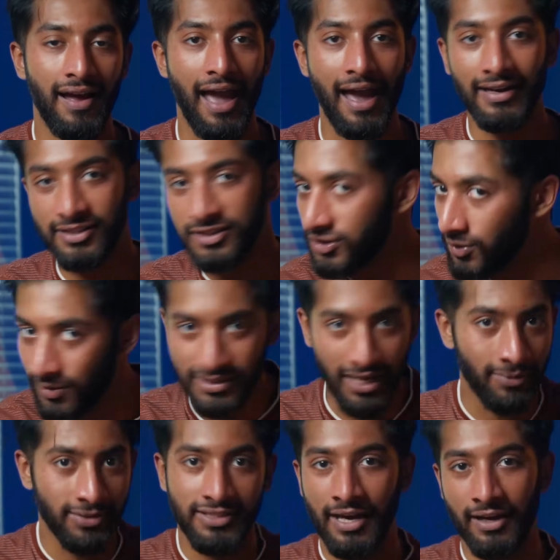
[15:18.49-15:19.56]
And as soon as
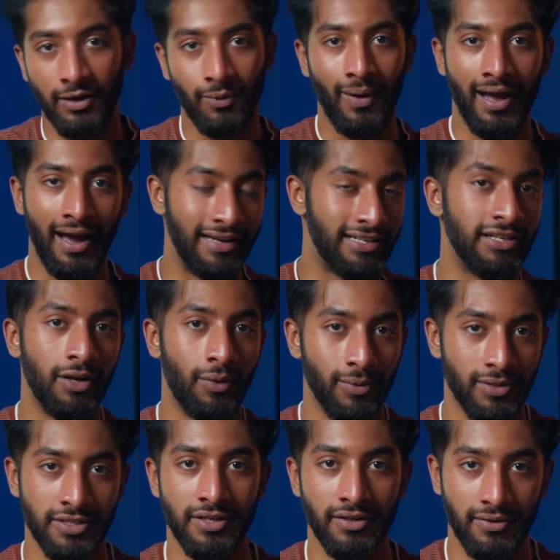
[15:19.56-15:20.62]
that was taken away, I didn't know
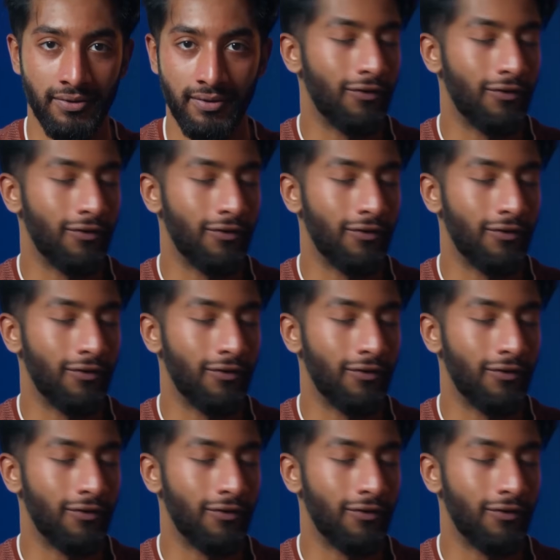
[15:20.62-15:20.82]
what to do.